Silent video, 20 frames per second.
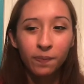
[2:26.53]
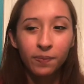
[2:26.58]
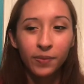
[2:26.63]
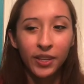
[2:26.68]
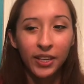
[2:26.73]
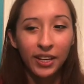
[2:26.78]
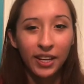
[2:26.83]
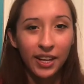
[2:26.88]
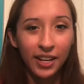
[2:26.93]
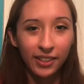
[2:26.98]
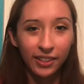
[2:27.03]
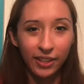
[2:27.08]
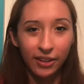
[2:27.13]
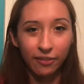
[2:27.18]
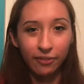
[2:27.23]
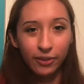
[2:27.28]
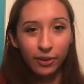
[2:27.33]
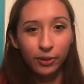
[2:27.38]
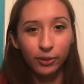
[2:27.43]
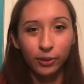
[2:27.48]
Like, it had
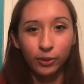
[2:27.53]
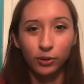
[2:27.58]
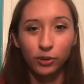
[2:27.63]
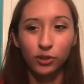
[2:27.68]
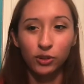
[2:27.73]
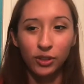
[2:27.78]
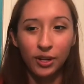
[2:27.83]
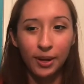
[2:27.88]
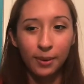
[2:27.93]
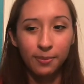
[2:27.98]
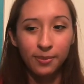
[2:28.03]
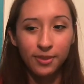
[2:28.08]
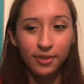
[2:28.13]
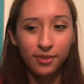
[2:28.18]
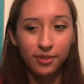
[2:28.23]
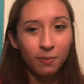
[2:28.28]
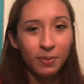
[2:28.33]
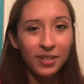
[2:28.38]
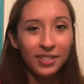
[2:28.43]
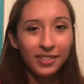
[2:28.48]
like Velcro straps.
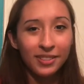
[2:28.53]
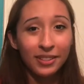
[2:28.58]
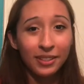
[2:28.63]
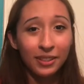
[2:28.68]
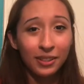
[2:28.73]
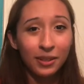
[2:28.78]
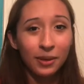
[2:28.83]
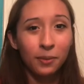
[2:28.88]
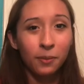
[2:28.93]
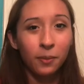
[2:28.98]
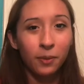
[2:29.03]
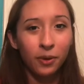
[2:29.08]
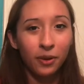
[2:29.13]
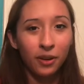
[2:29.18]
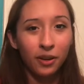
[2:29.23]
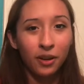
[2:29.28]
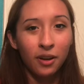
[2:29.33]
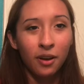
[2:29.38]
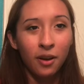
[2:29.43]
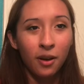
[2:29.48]
Basically
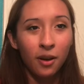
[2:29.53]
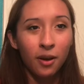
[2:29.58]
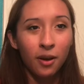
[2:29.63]
would